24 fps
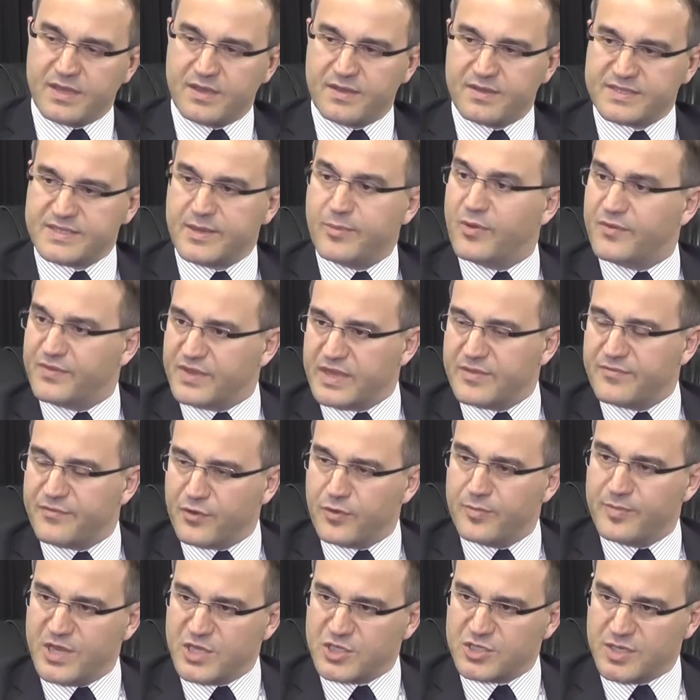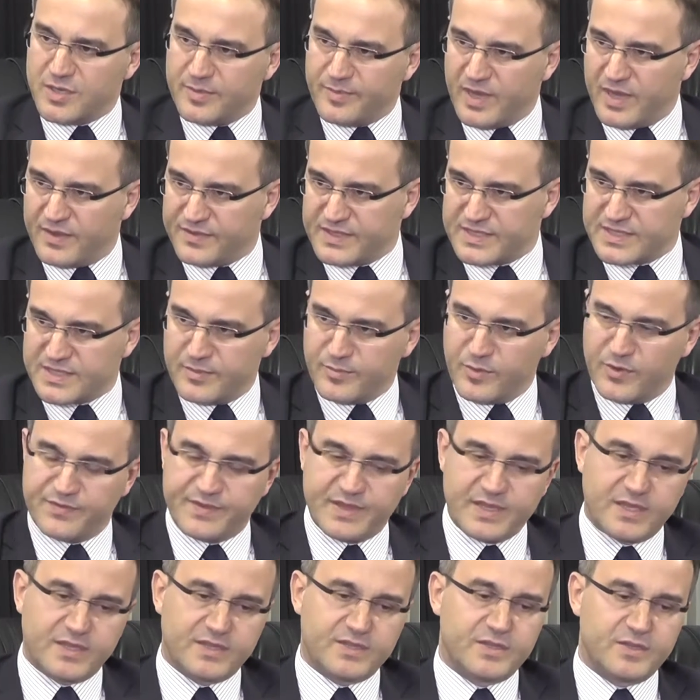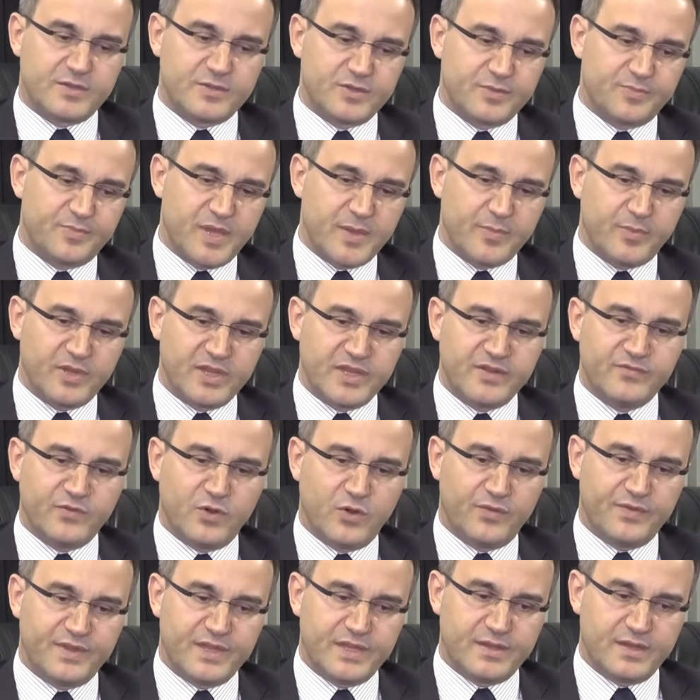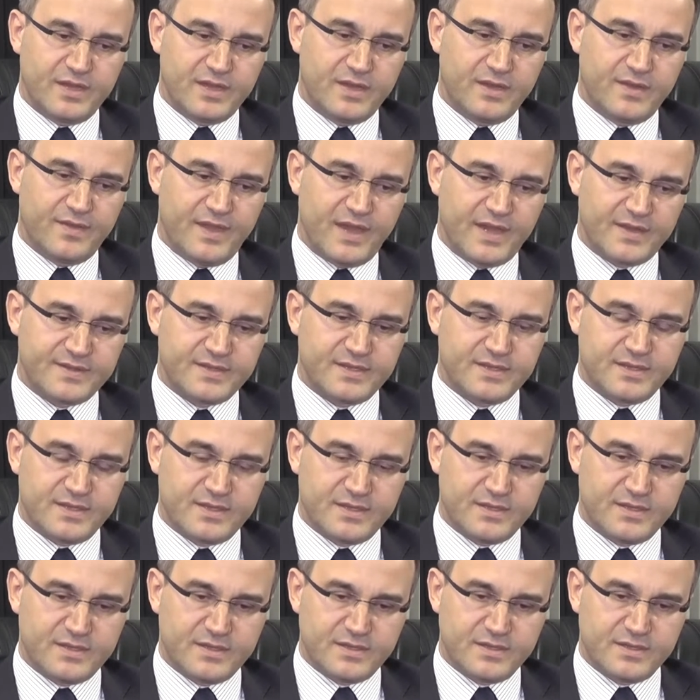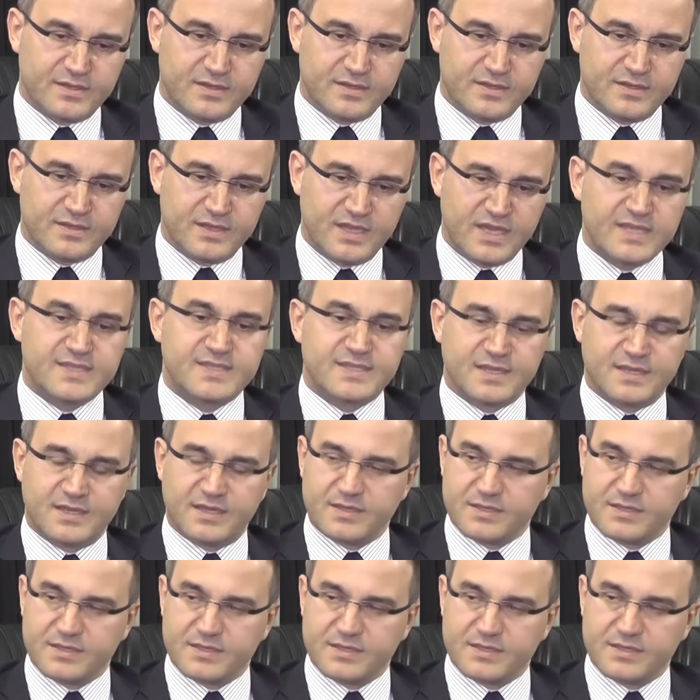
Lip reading: some of the information about some of the people involved in that incident.